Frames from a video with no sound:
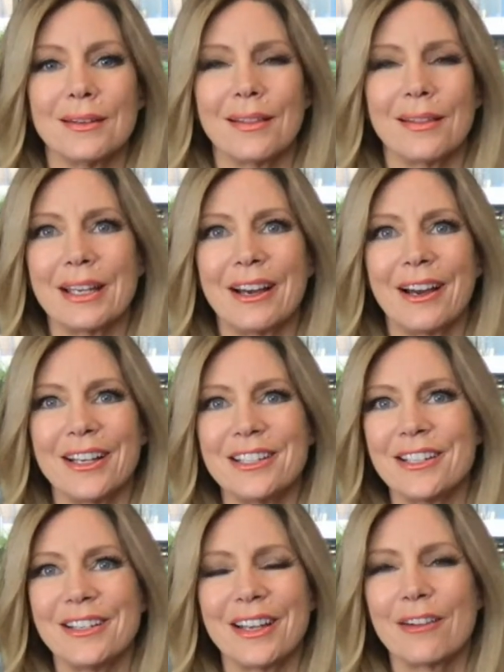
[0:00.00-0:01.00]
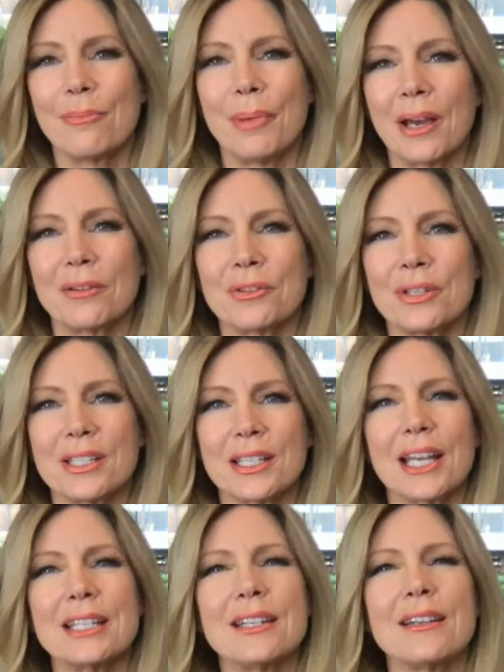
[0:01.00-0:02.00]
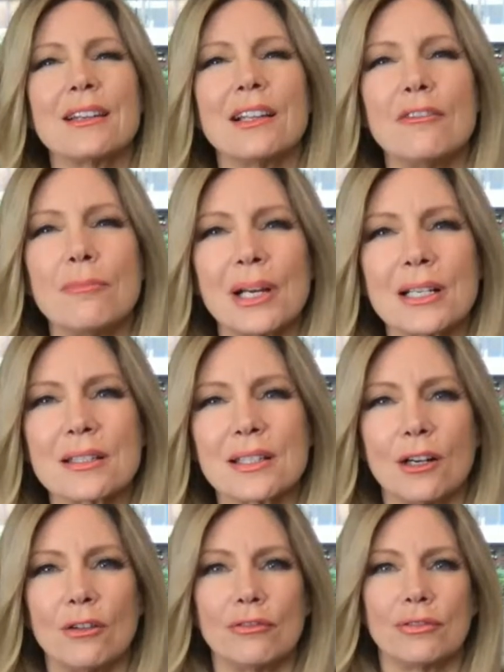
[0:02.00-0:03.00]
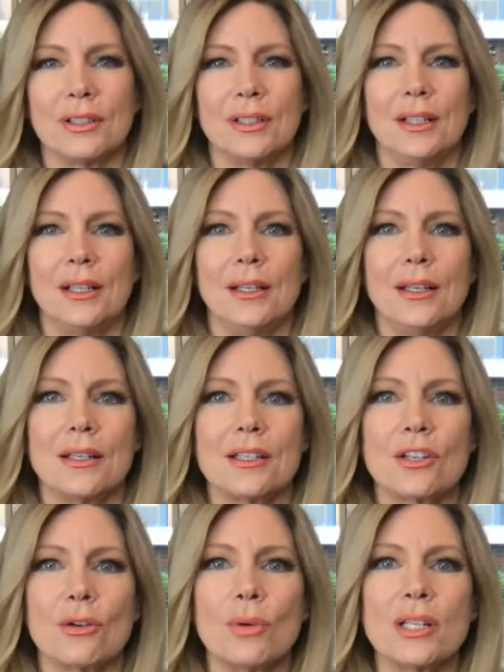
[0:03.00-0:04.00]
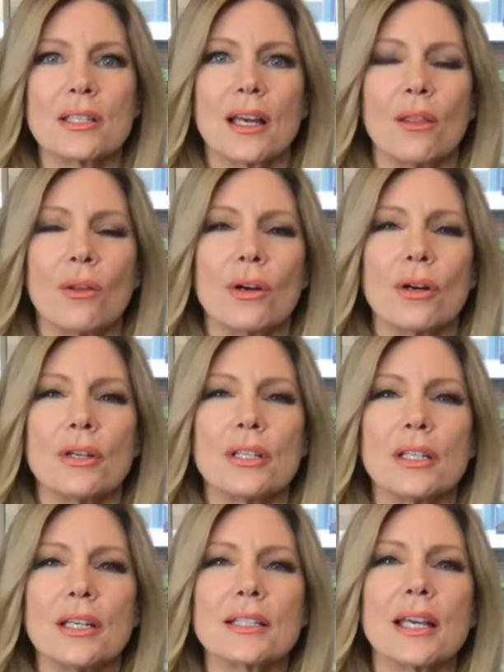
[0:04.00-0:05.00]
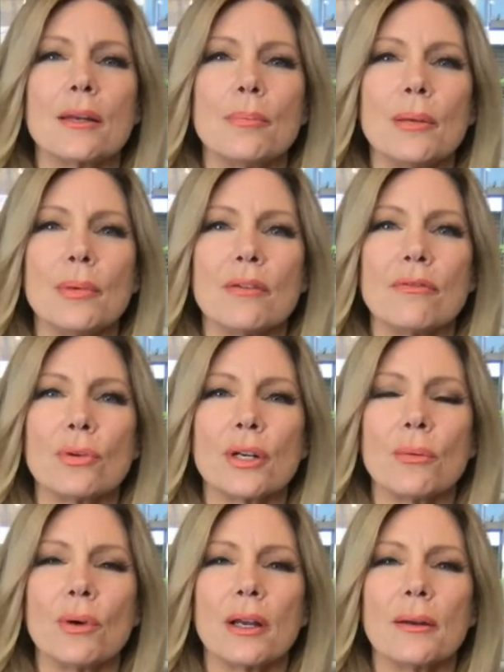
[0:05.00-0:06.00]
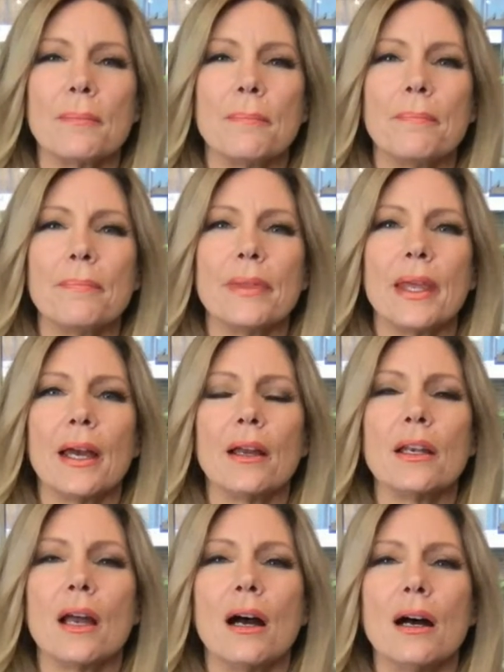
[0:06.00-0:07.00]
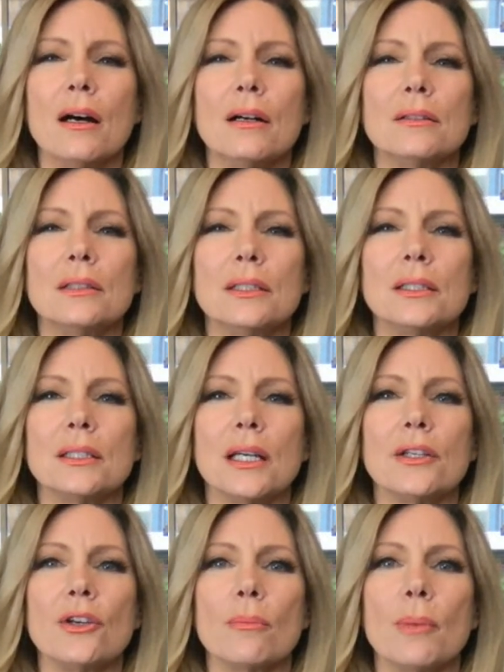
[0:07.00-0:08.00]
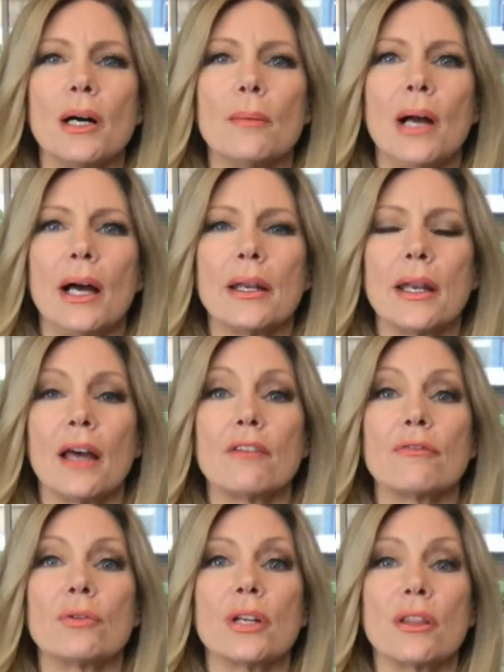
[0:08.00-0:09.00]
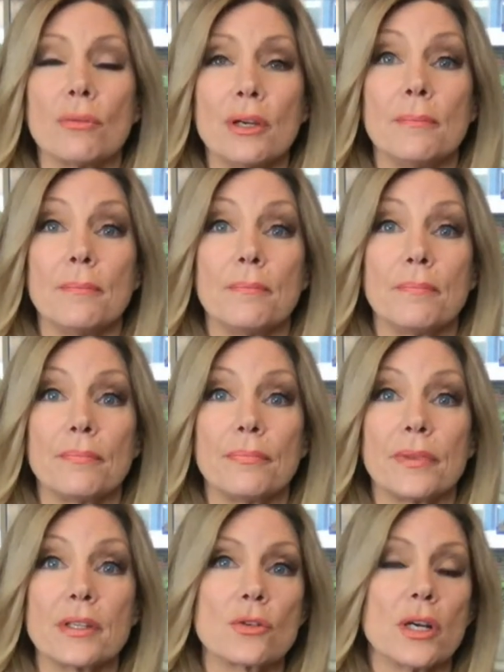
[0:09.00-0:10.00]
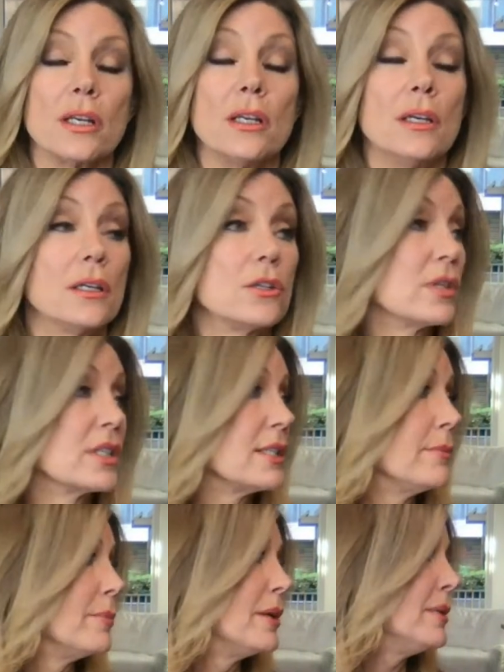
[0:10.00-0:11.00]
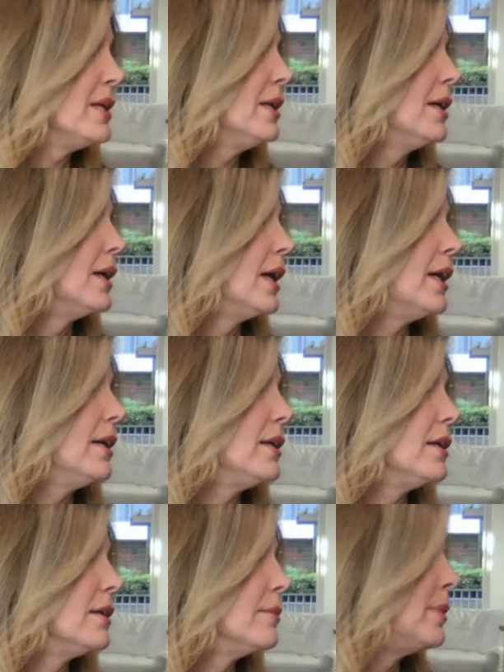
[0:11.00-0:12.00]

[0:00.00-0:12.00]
that I didn't have boundaries and I didn't love myself. So once I learned, yes, I had a baby at 41. And your mom had it at 43. That's right. Do you want to see my baby? Hey,